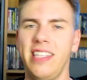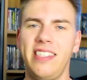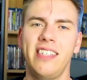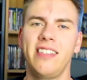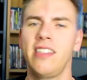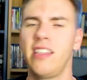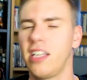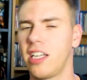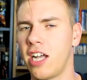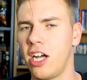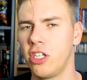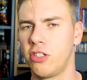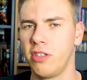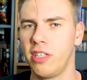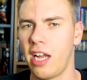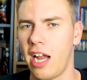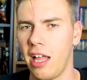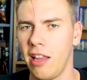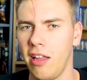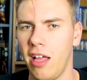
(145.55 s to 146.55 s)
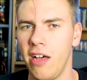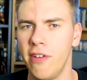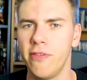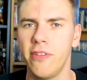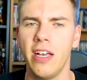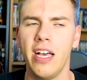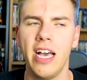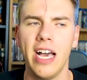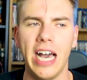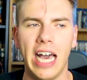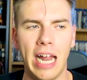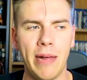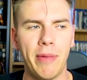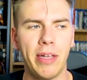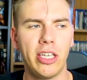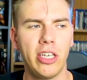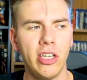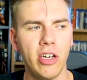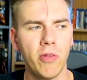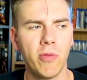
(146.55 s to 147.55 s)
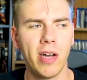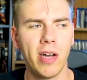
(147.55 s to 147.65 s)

This isn't the country that I love. And I'm like, you know